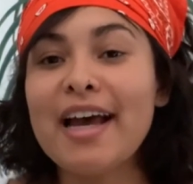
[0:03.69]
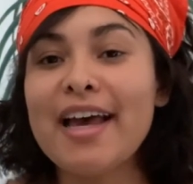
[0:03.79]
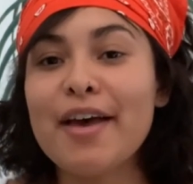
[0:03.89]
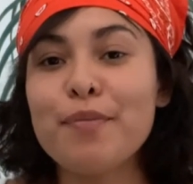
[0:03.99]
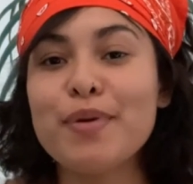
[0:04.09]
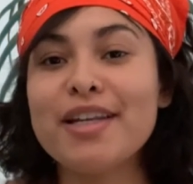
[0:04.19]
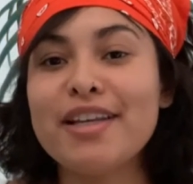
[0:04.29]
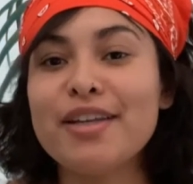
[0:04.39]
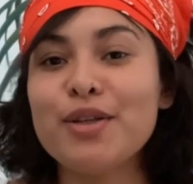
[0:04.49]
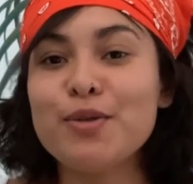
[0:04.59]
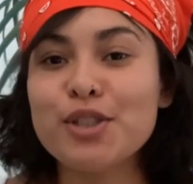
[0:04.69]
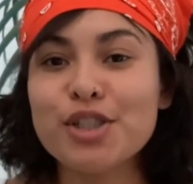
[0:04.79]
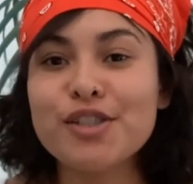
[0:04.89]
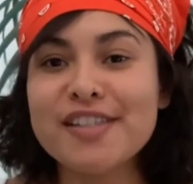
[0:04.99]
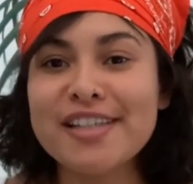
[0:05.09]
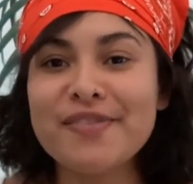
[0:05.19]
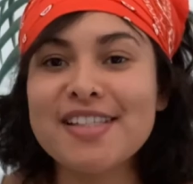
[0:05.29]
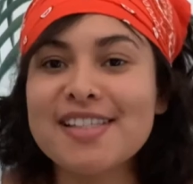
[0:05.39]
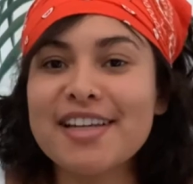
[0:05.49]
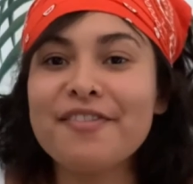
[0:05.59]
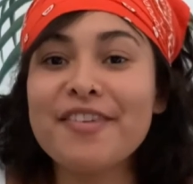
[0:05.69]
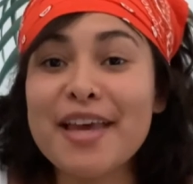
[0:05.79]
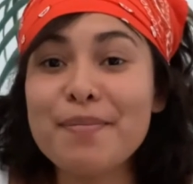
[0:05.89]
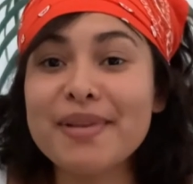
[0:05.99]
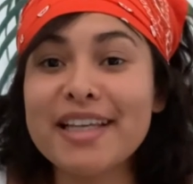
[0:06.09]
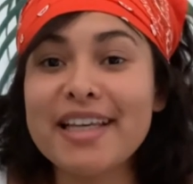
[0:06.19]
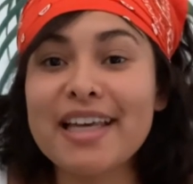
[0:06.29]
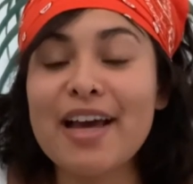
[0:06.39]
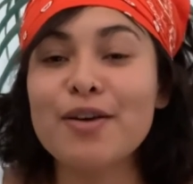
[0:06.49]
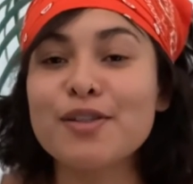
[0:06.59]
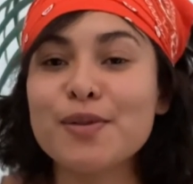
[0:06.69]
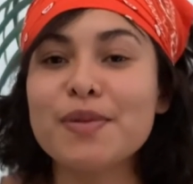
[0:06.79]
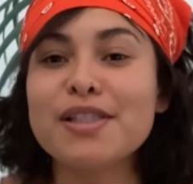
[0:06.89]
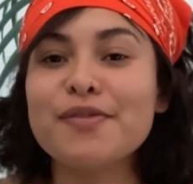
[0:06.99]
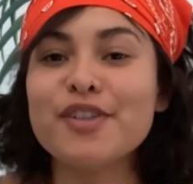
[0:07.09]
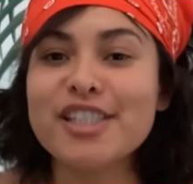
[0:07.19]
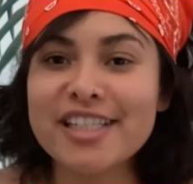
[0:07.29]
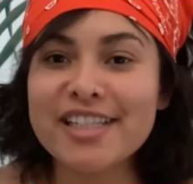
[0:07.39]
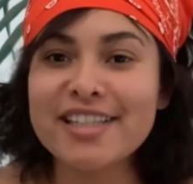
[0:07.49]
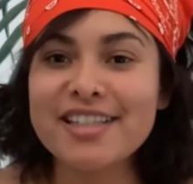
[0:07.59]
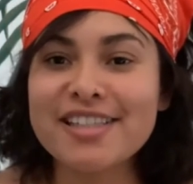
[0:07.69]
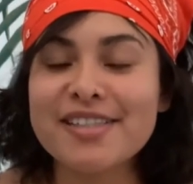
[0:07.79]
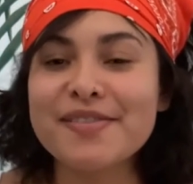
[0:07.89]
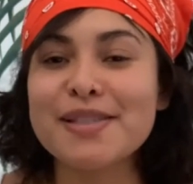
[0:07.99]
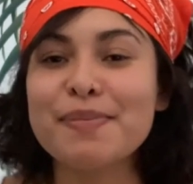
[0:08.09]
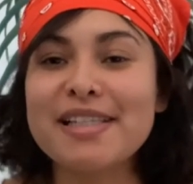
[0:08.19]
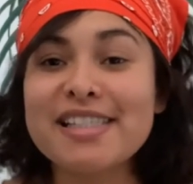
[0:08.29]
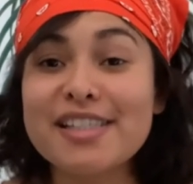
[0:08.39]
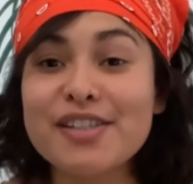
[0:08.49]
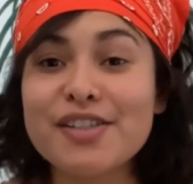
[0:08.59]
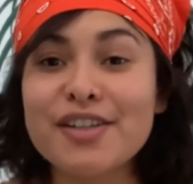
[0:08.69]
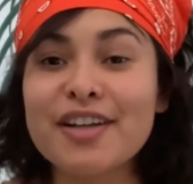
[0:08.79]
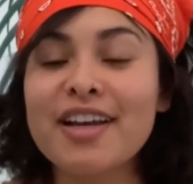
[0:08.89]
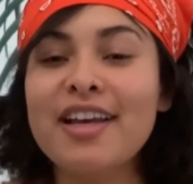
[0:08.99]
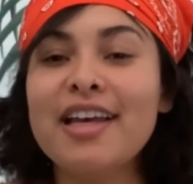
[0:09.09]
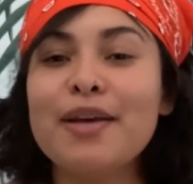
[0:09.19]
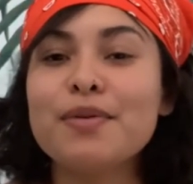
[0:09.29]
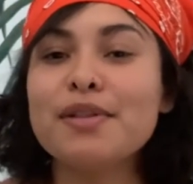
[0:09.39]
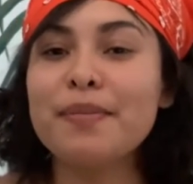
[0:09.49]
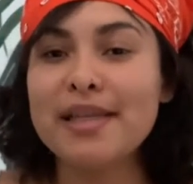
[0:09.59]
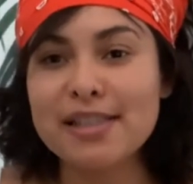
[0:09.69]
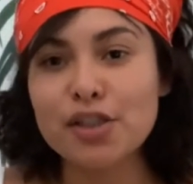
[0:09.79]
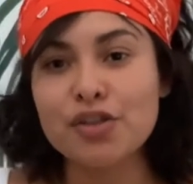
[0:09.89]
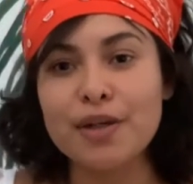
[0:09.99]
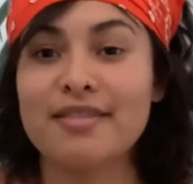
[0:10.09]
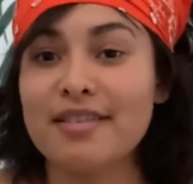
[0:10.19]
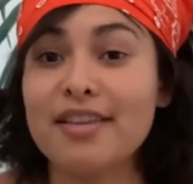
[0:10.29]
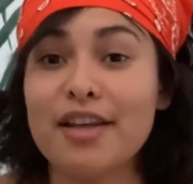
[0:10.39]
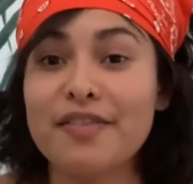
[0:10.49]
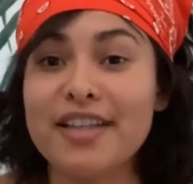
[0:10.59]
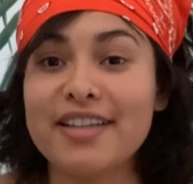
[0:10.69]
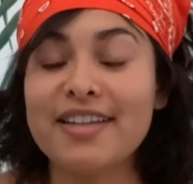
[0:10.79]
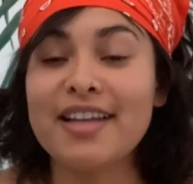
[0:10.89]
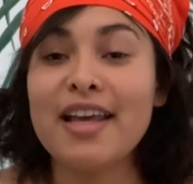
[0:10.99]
I have been in New Jersey visiting family. I also went to Virginia to visit my sister. It was an amazing trip, loved it.